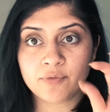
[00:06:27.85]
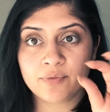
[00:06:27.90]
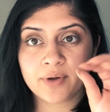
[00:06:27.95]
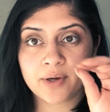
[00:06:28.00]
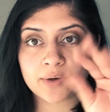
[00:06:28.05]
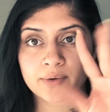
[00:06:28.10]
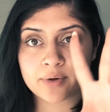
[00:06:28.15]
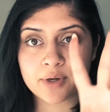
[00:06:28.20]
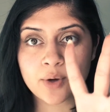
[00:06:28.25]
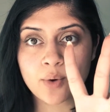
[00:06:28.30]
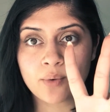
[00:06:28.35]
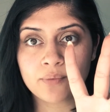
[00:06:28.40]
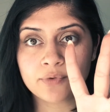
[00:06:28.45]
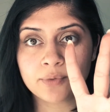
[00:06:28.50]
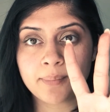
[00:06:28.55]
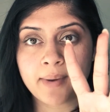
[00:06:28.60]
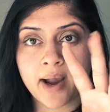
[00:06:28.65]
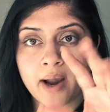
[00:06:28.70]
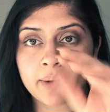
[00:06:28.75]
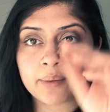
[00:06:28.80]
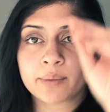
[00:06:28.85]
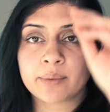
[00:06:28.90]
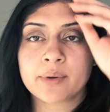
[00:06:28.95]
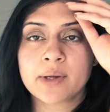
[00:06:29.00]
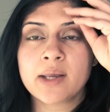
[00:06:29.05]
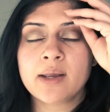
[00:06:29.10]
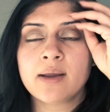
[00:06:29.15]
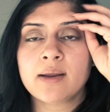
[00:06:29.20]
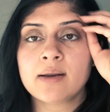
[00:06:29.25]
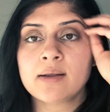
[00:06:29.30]
very
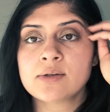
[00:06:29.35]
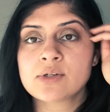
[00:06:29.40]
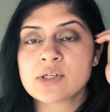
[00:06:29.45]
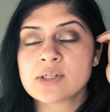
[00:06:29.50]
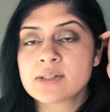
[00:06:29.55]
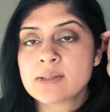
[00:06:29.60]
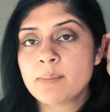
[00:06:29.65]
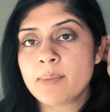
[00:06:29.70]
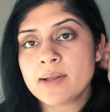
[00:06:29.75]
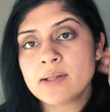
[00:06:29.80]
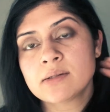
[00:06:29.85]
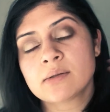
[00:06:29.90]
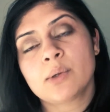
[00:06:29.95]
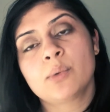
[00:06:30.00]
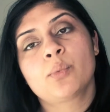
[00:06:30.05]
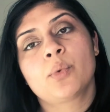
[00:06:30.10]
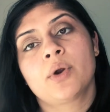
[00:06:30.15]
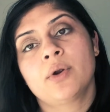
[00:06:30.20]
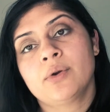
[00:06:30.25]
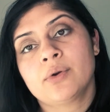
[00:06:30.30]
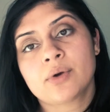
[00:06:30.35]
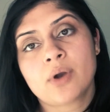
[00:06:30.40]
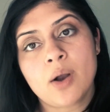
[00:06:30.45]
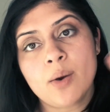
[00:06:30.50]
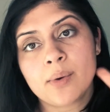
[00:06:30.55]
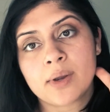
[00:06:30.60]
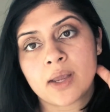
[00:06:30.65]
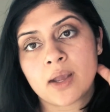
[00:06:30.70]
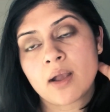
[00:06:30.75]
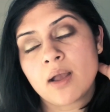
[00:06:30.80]
overpowering, and it just depends on where you're
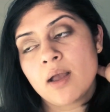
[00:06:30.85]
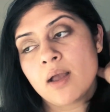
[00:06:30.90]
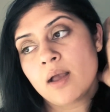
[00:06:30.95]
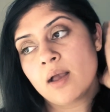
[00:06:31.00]
going.